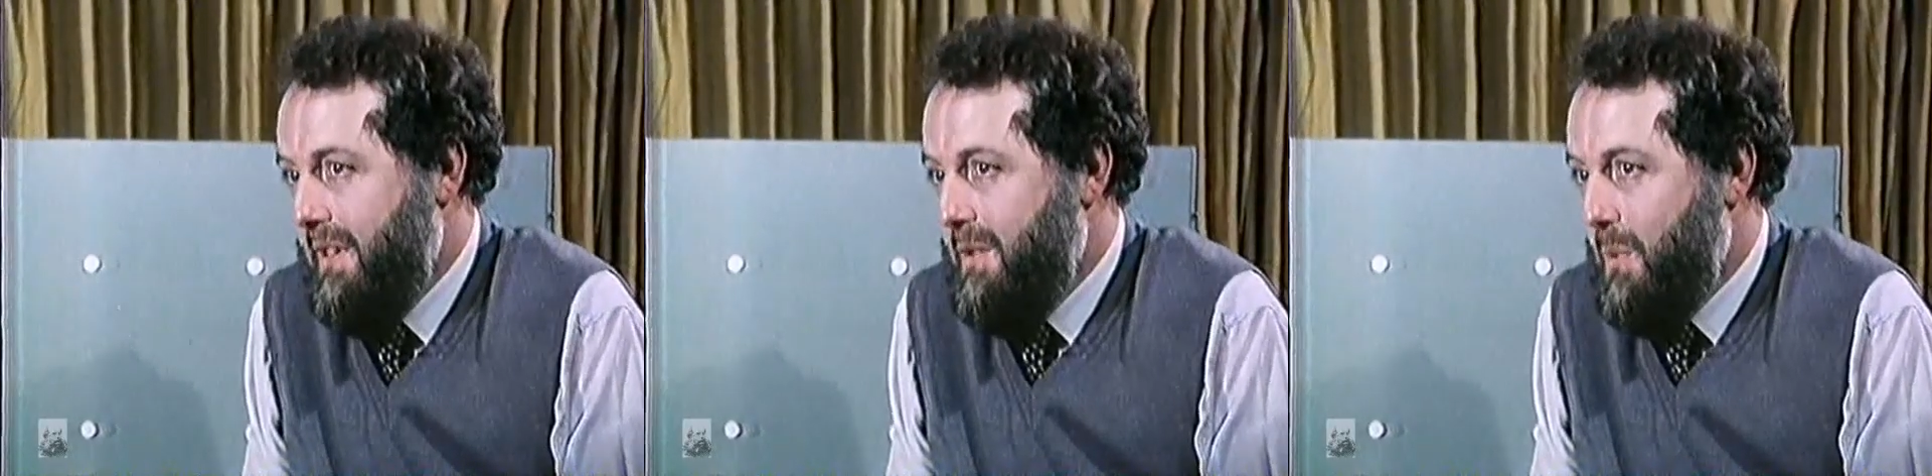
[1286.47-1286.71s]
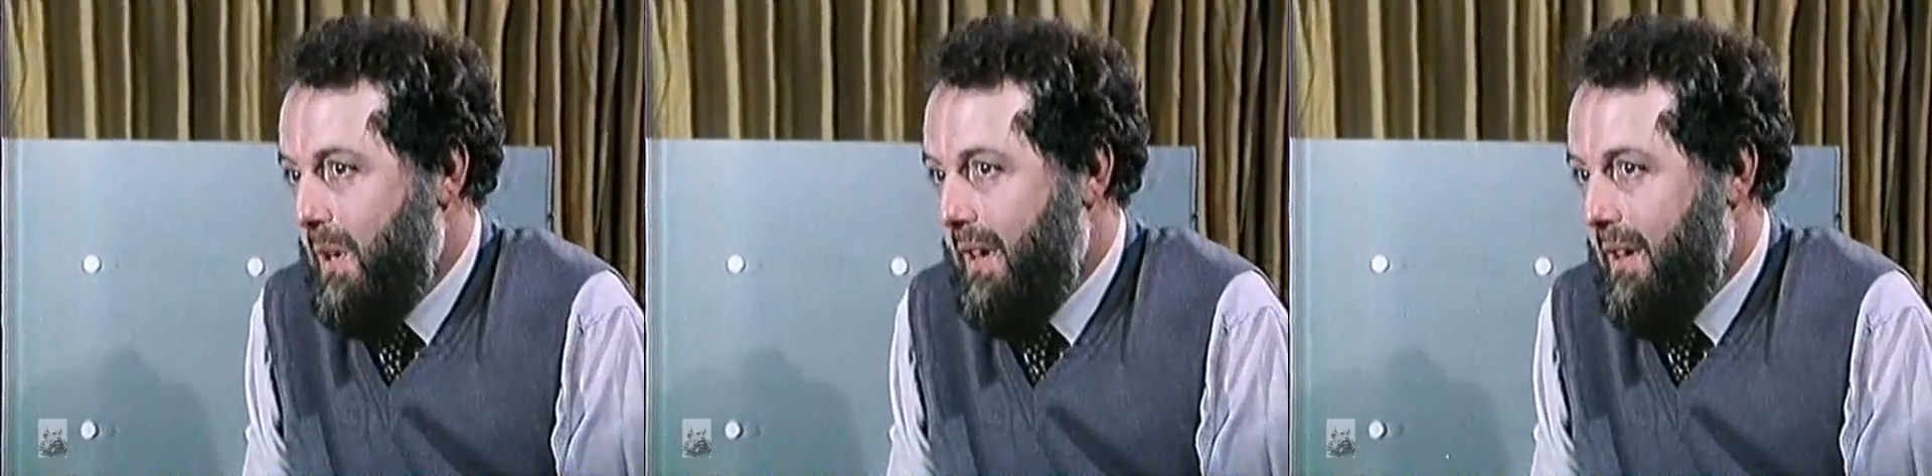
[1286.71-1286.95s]

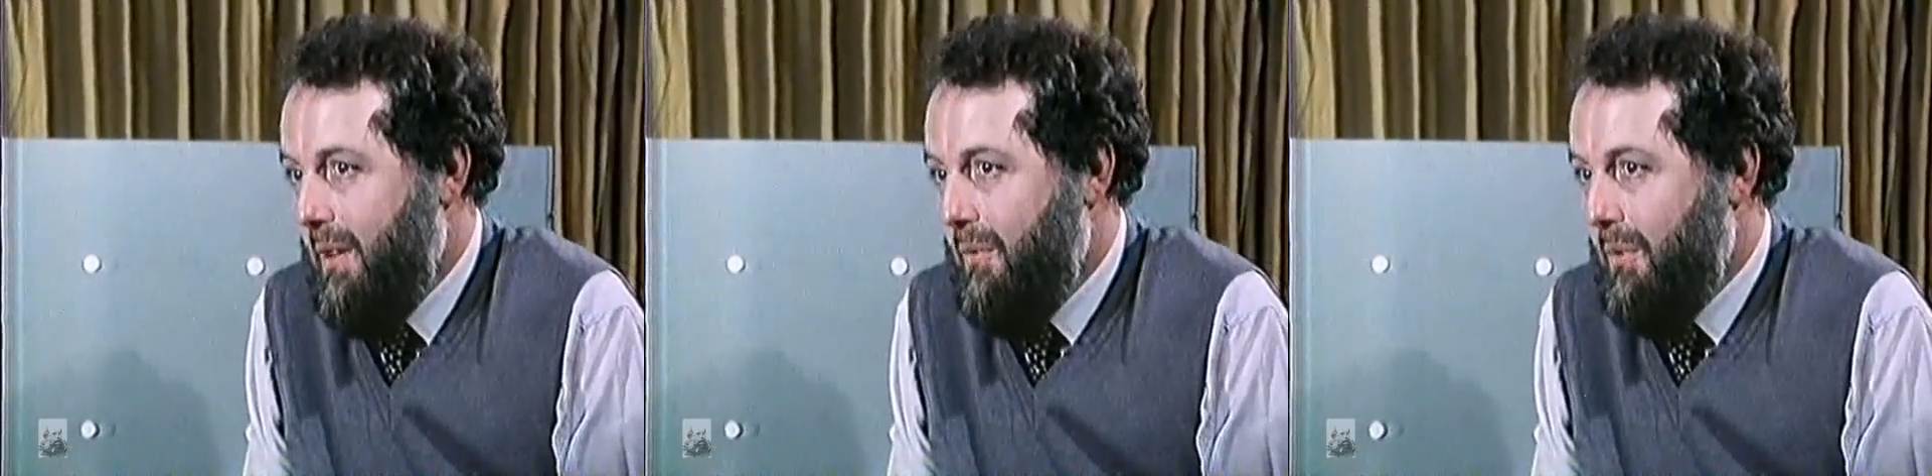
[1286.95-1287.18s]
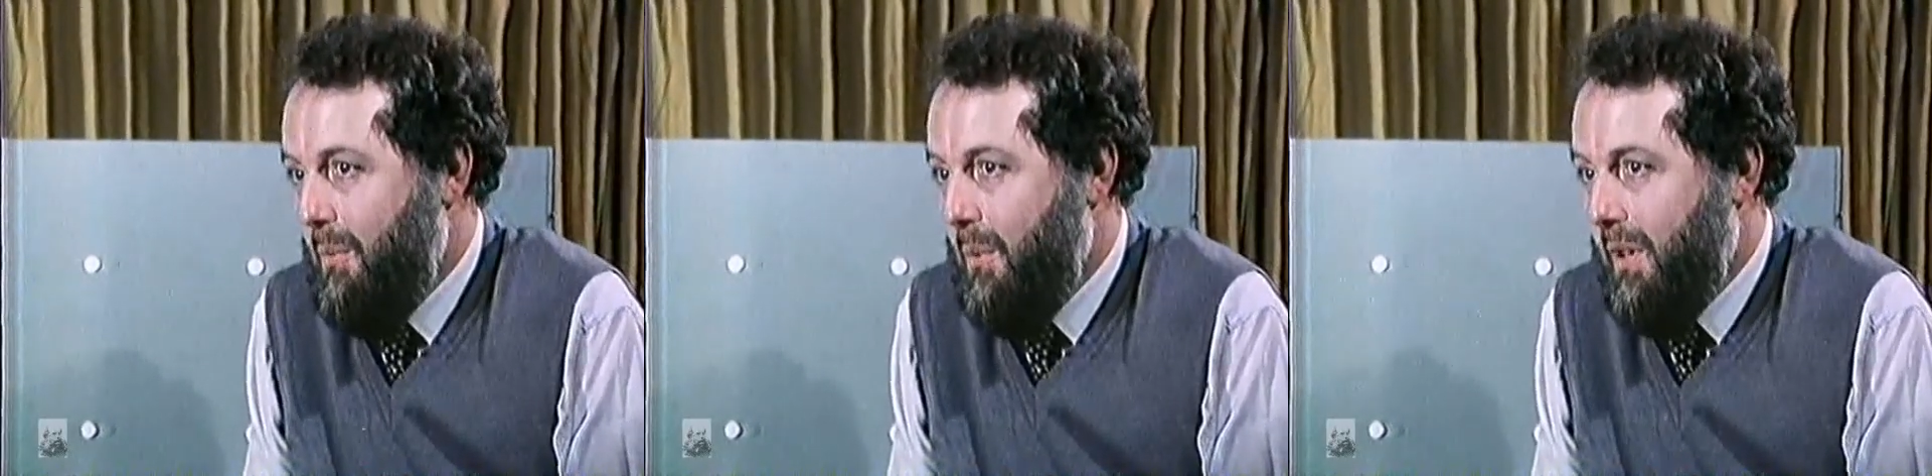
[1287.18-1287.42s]
his way home
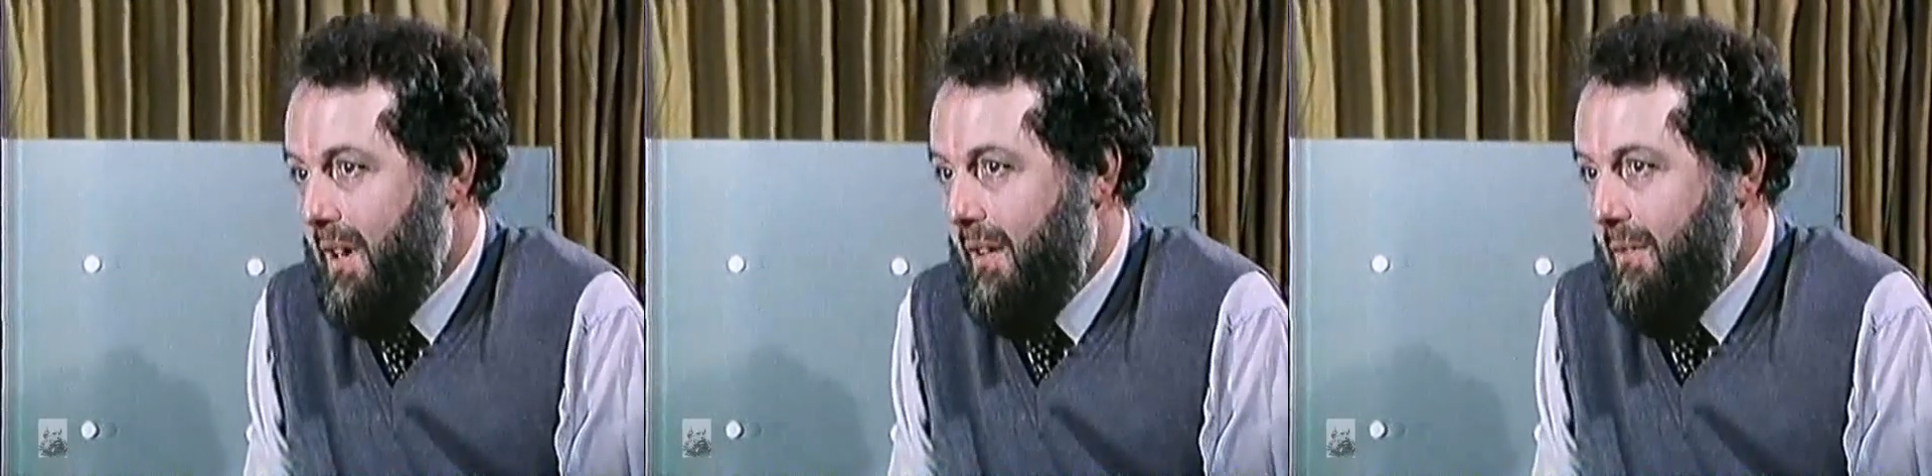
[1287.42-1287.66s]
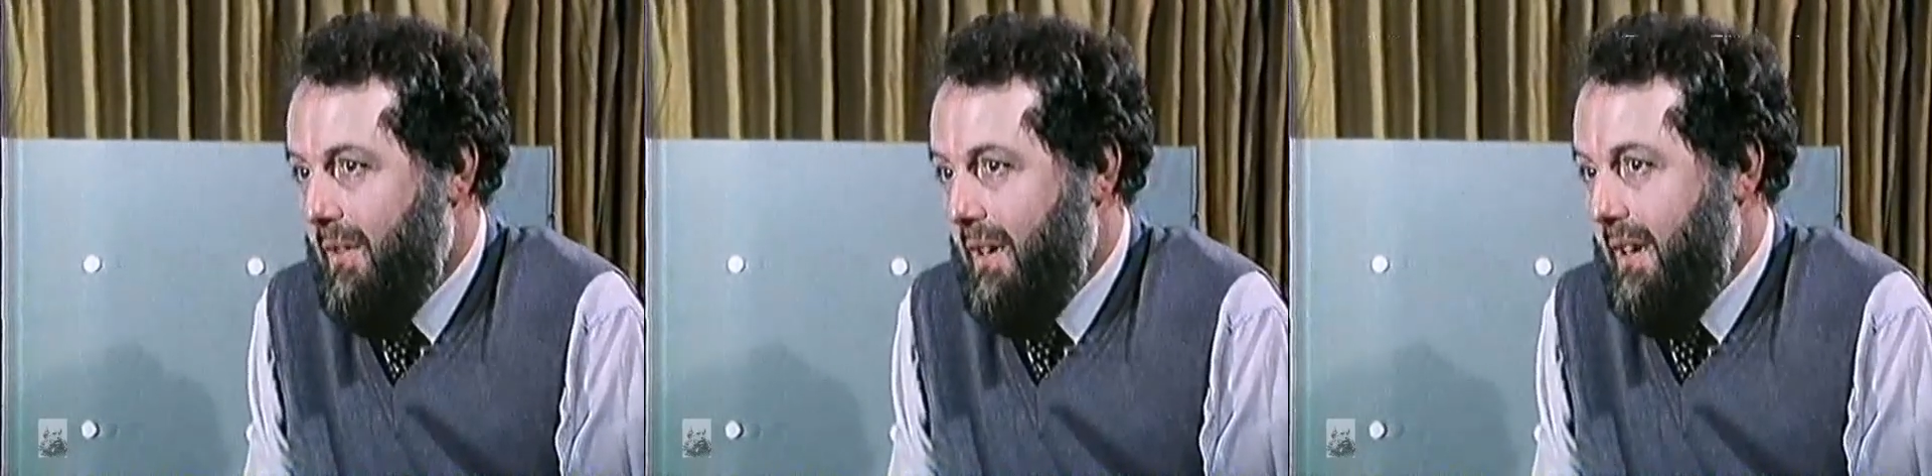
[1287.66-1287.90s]
from work
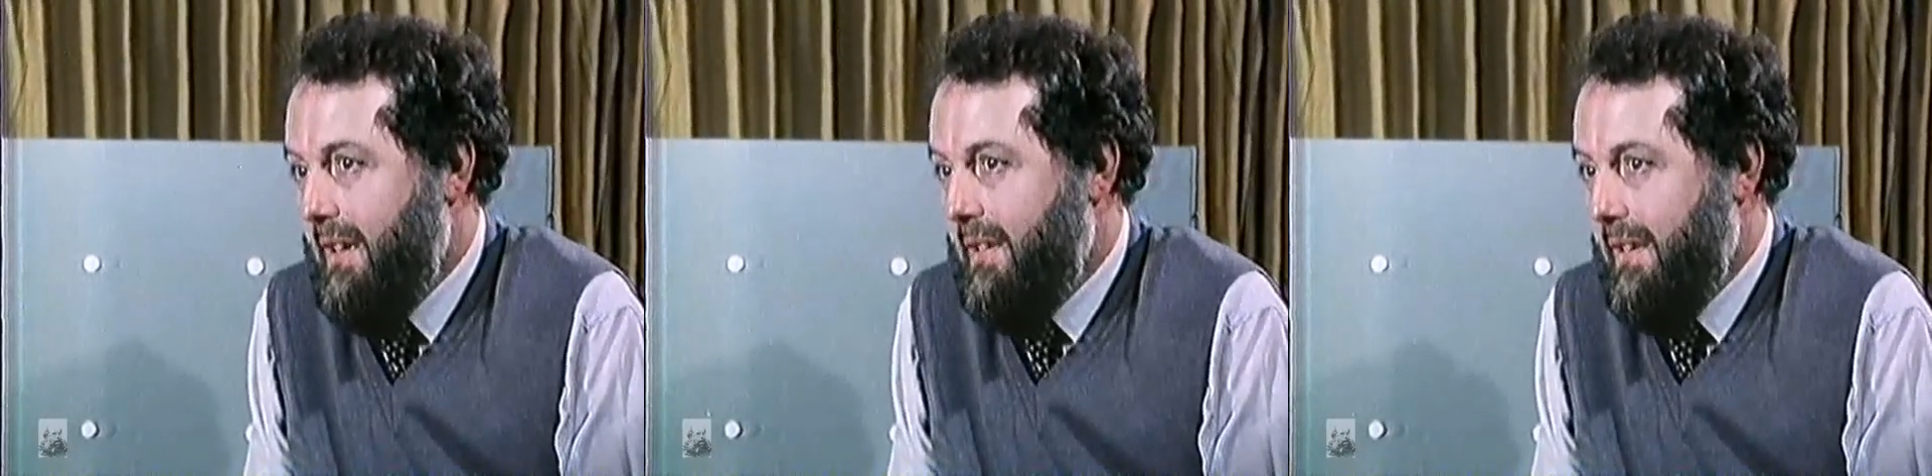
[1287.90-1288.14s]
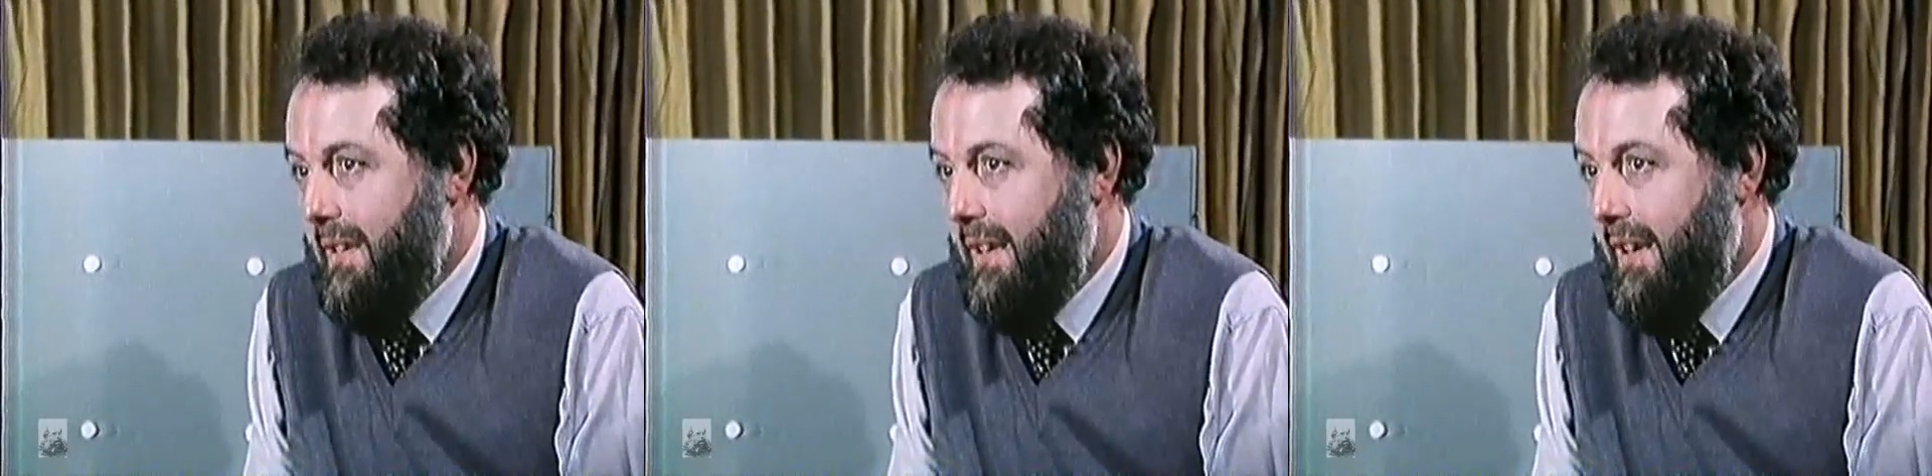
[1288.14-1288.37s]
every night,
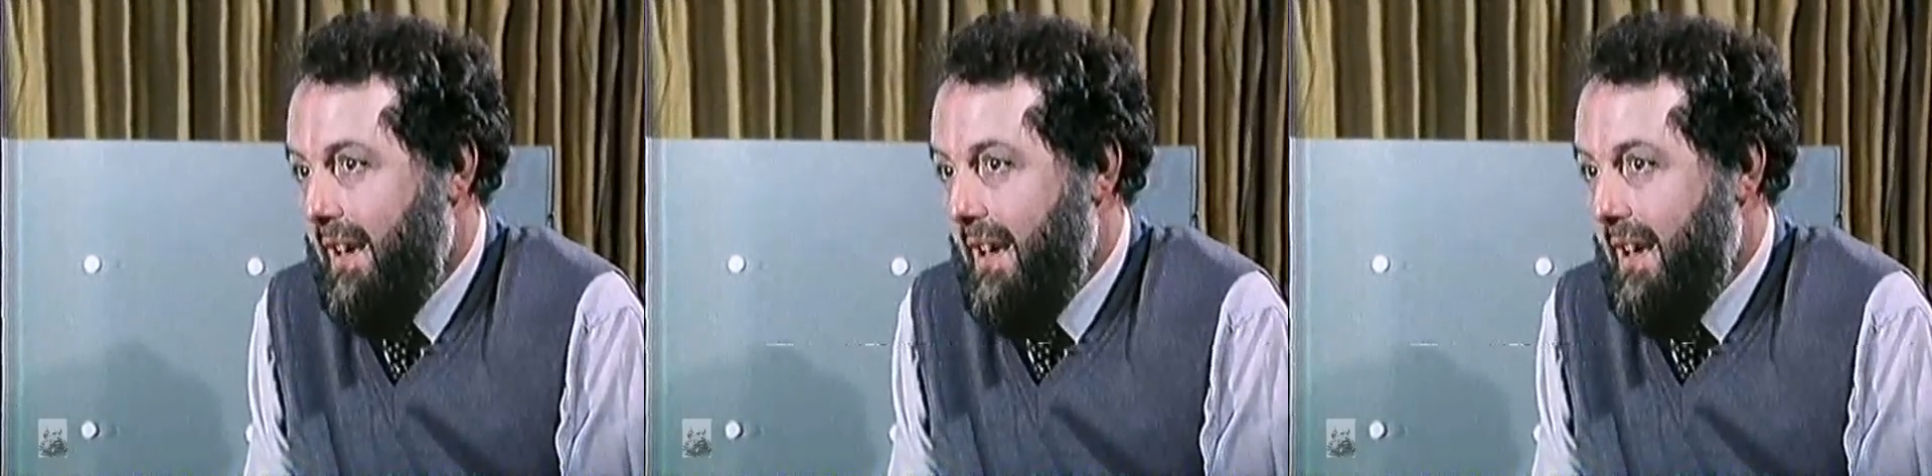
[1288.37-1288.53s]
and